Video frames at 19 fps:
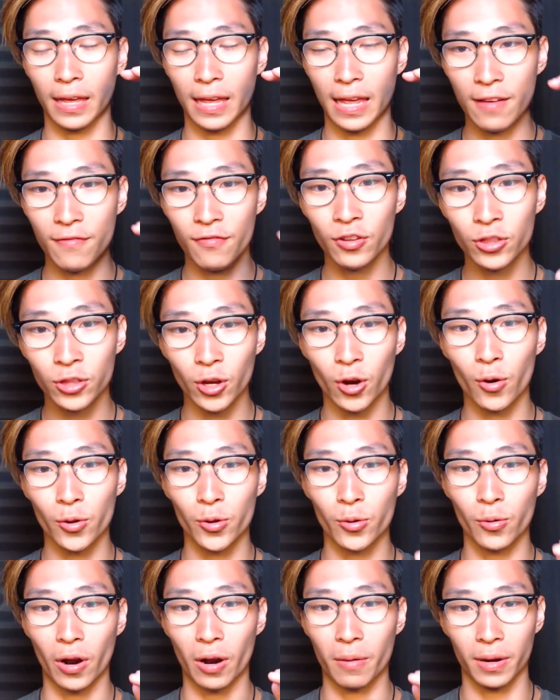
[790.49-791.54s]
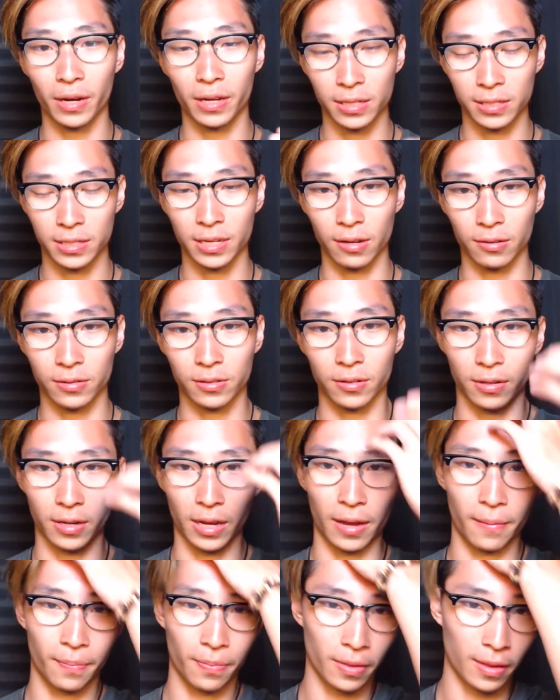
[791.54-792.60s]
even though you are making sales,
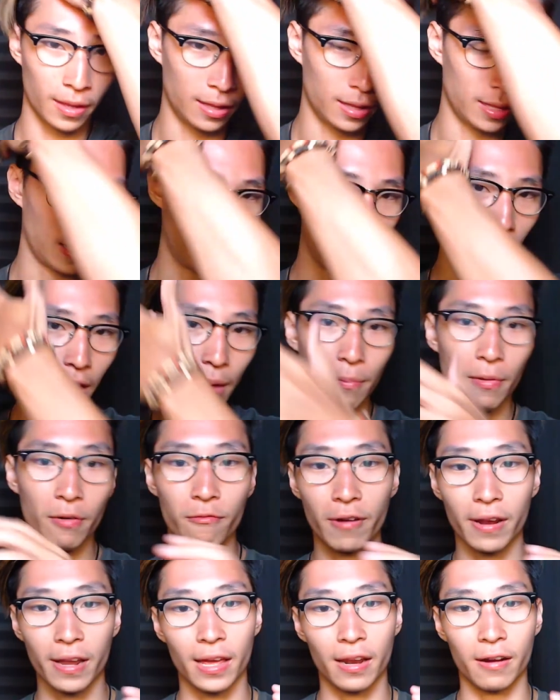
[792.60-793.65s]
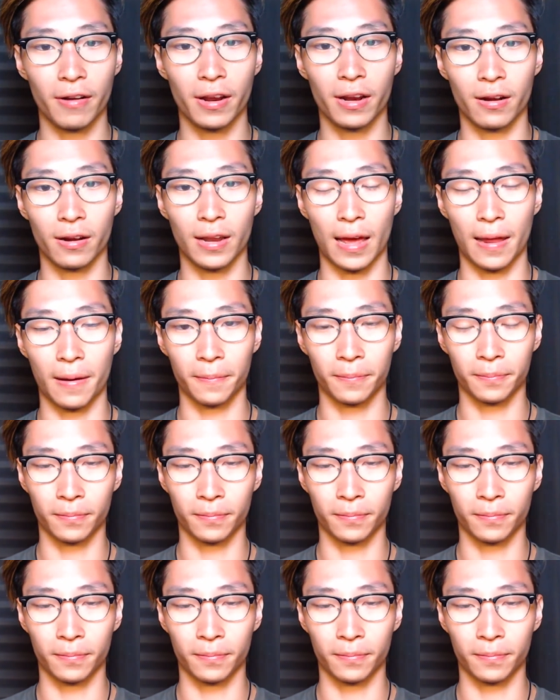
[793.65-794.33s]
okay? Let me reiterate on that.